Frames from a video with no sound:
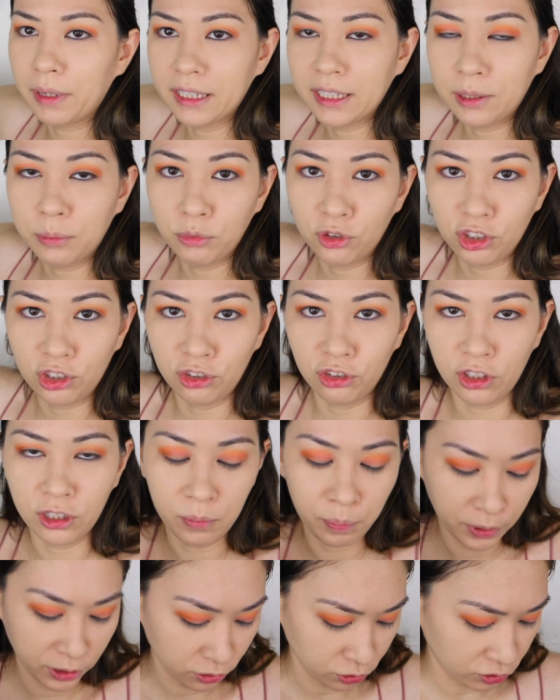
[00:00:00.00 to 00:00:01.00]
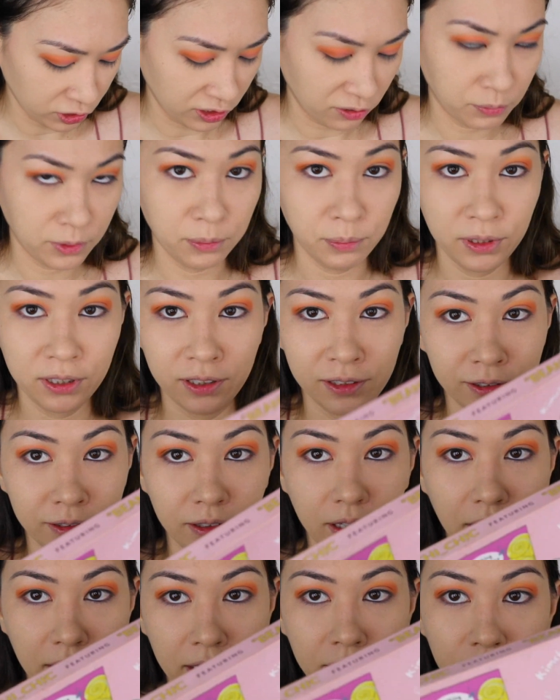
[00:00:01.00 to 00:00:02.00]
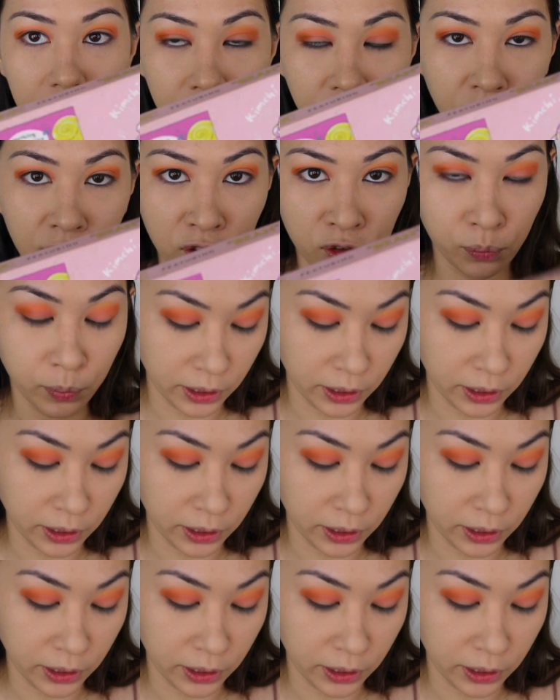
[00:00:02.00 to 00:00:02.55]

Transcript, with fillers: my Kimchi Chic better save me because I love these